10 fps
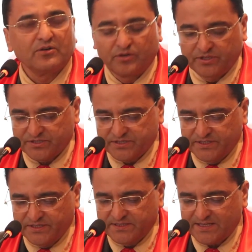other
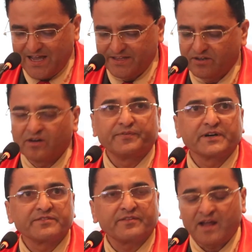cities and
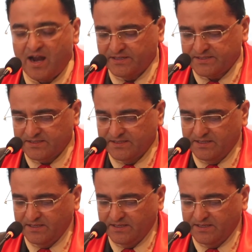operate flights